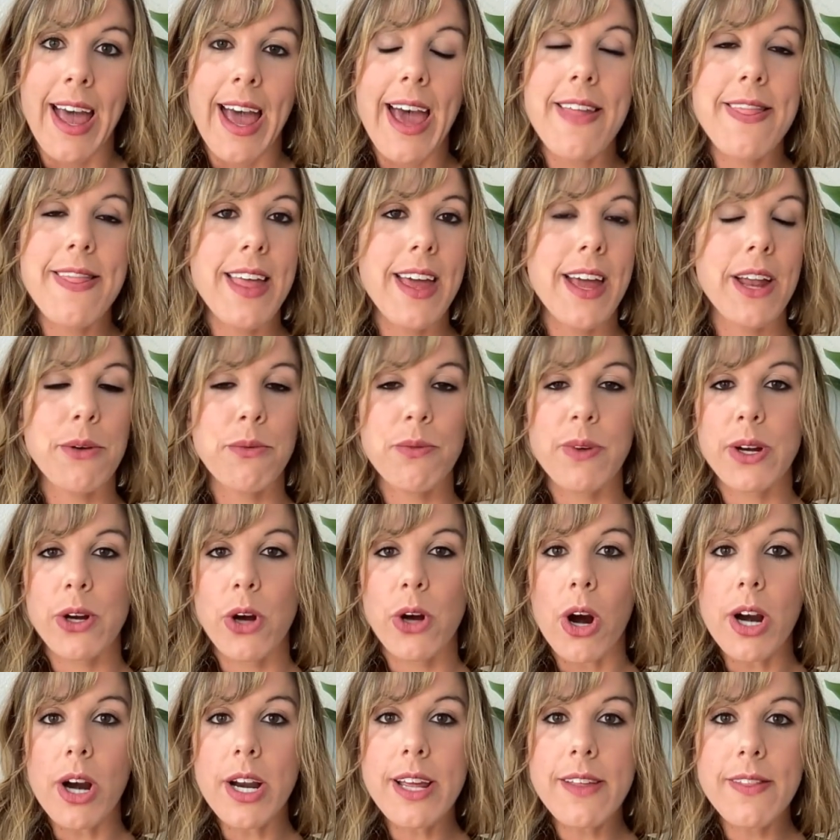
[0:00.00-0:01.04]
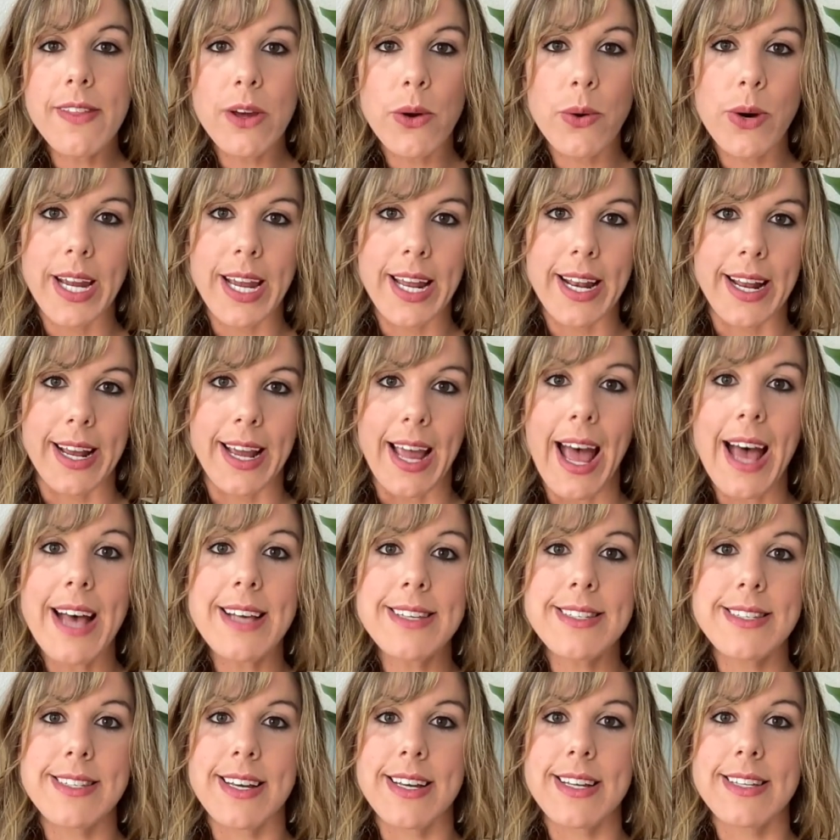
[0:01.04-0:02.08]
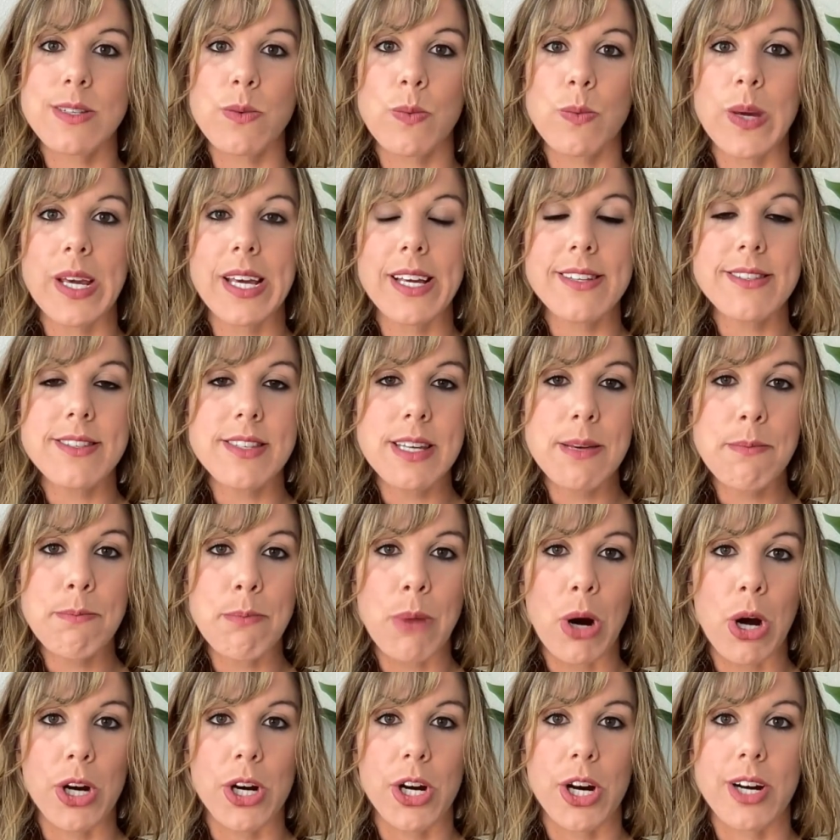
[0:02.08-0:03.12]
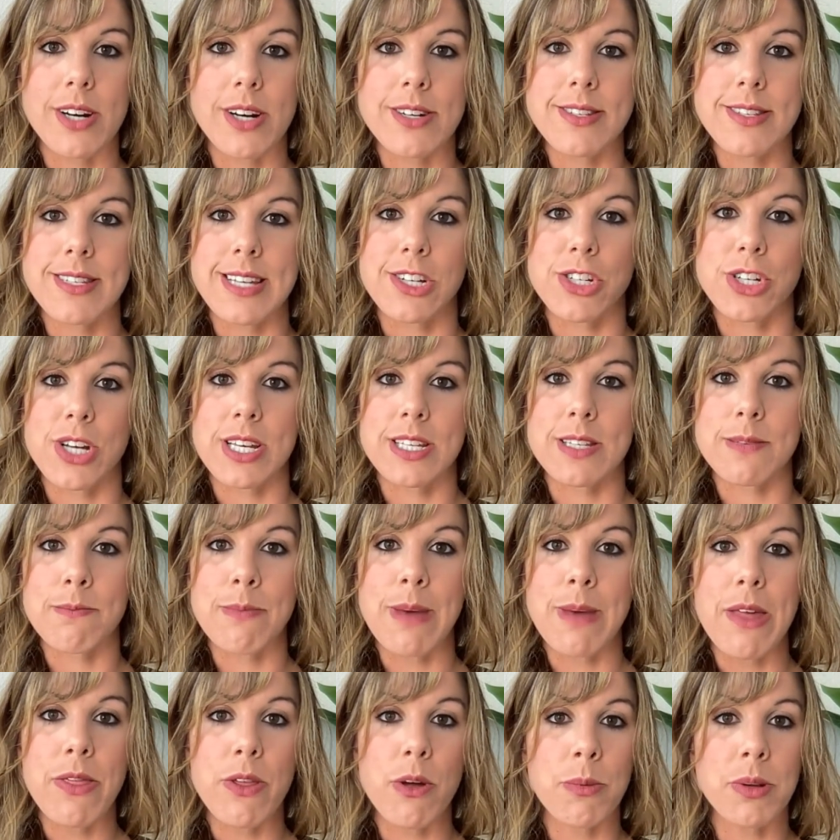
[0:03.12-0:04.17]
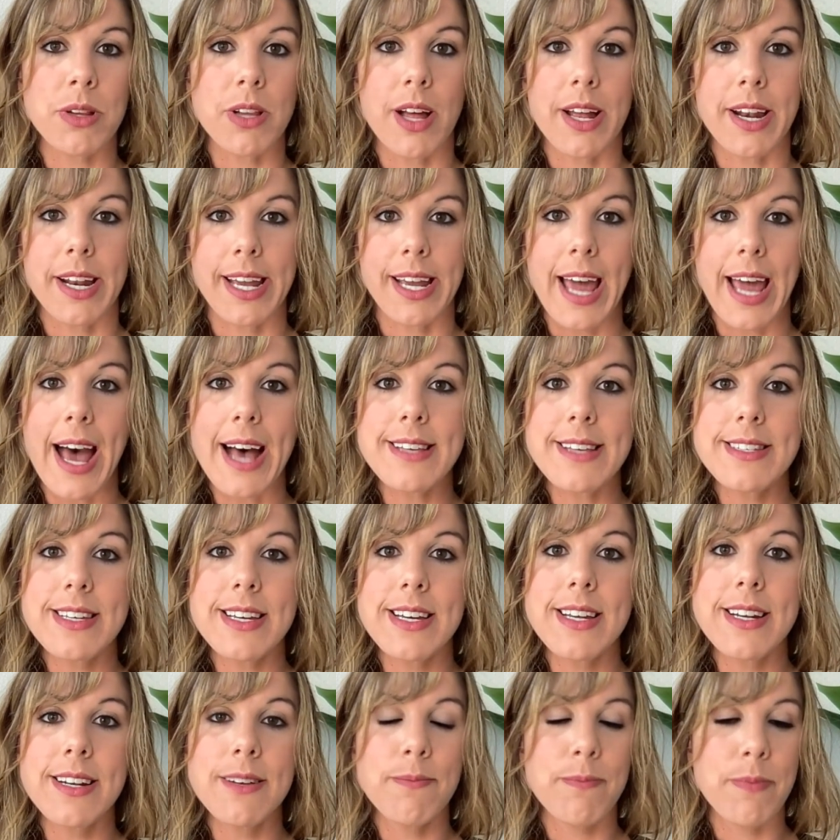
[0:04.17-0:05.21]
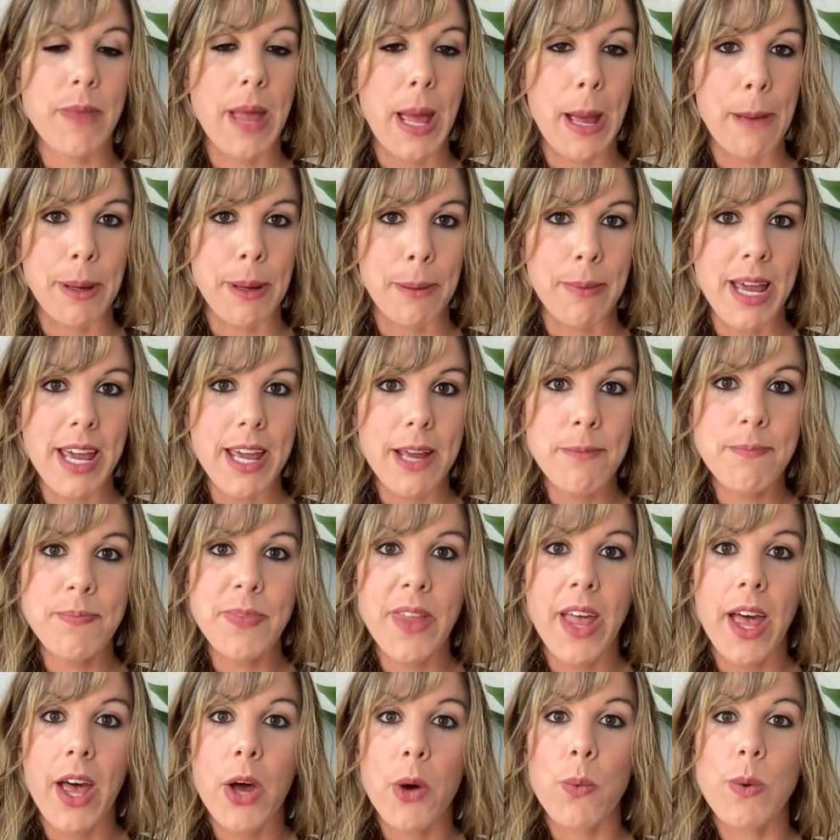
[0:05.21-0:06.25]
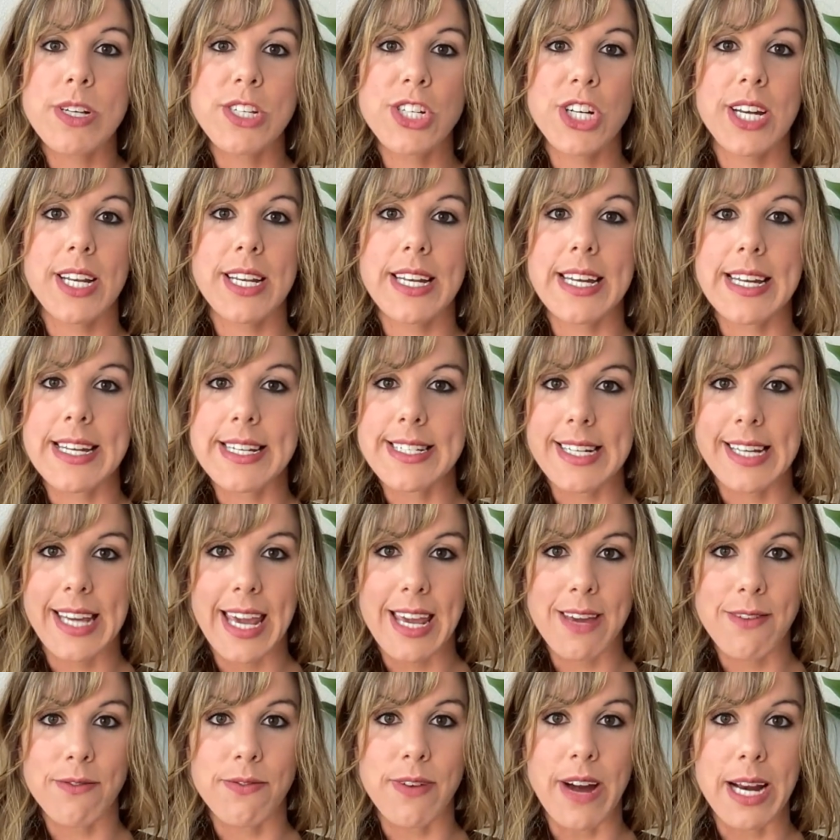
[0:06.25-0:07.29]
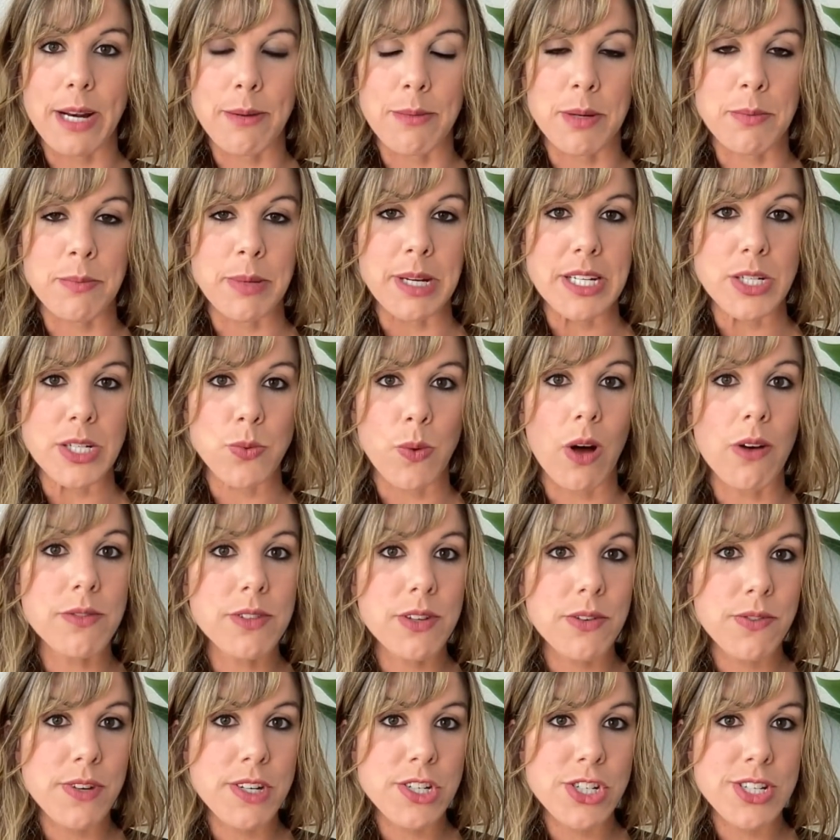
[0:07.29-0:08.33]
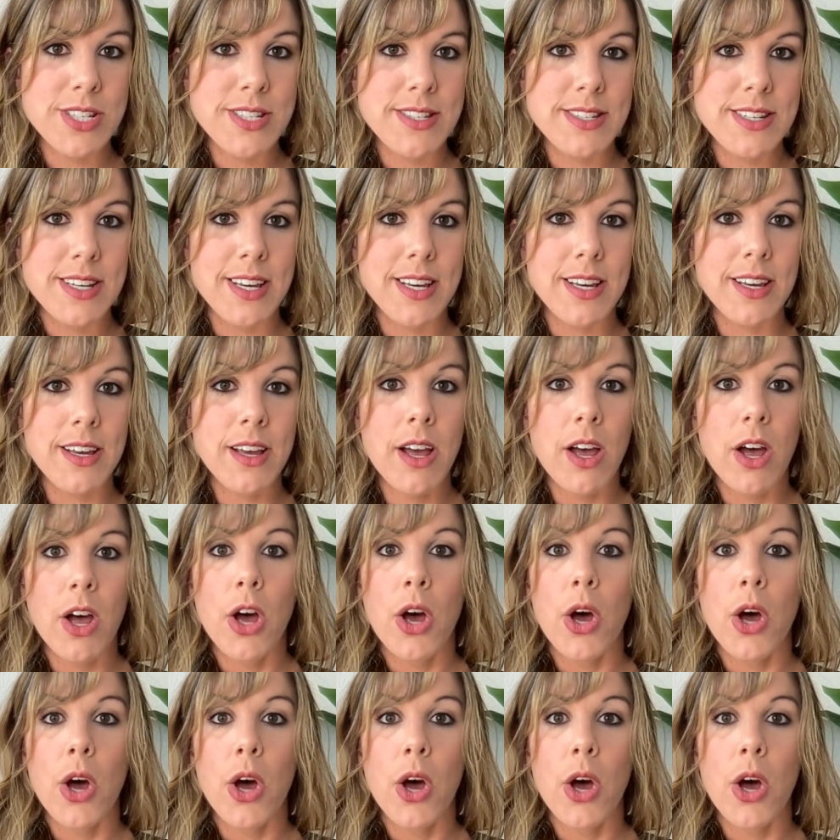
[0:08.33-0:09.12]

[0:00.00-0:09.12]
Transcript: And then regarding the organic acids, we can see markers such as methylmalonic acid, MMA, which can indicate vitamin B12 deficiency,